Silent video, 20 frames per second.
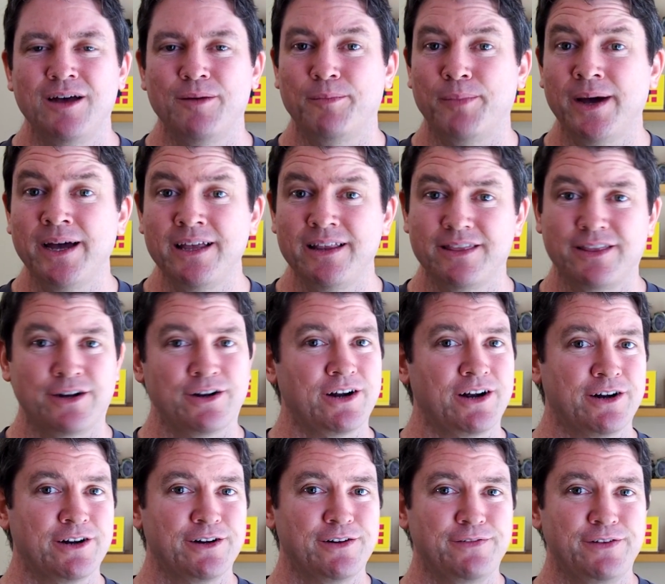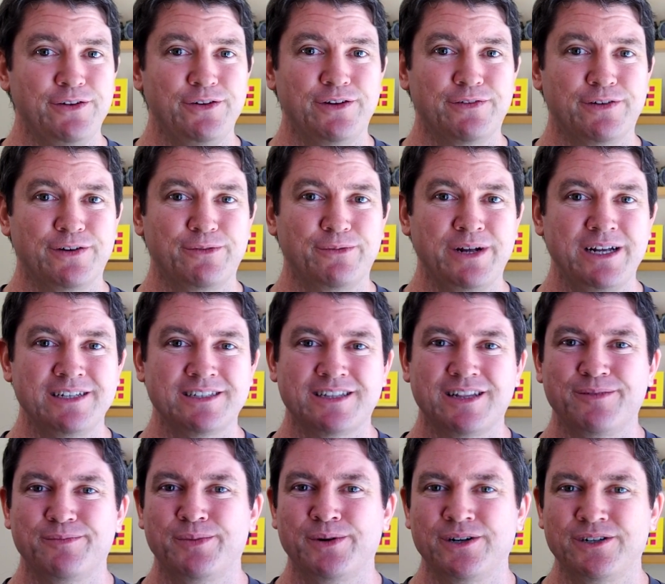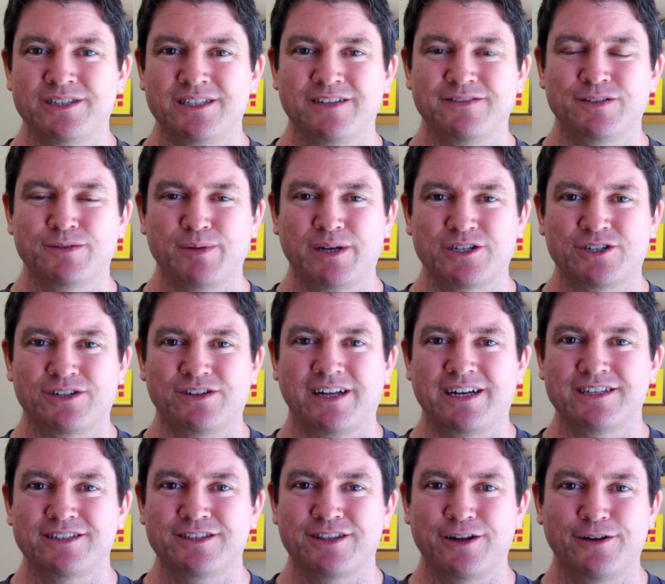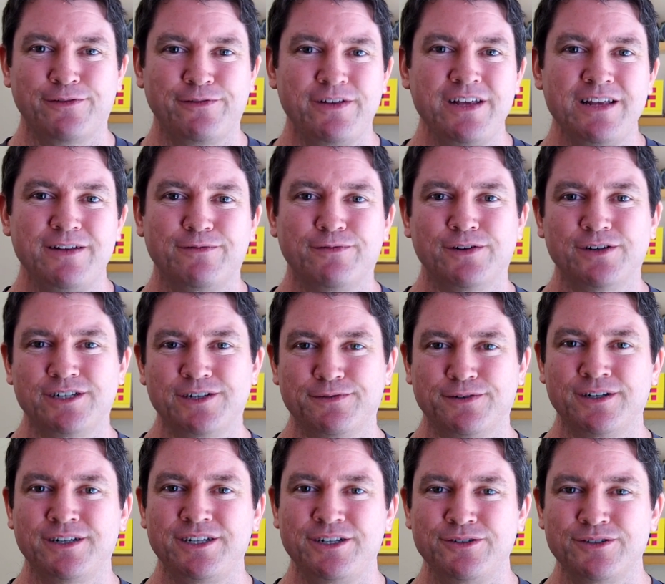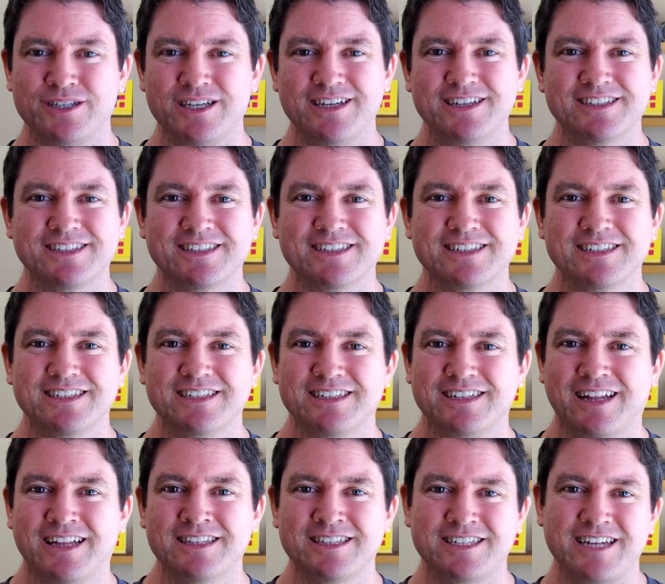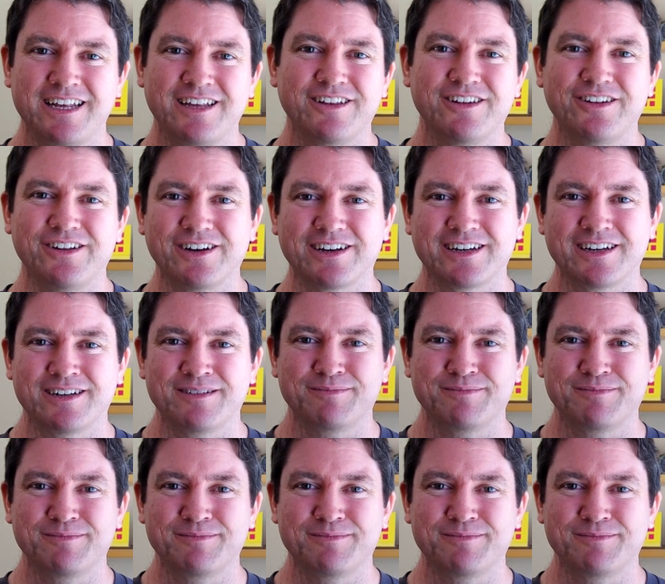But there are a few different ways that birds have specialized their feet for different uses. Let's take a look.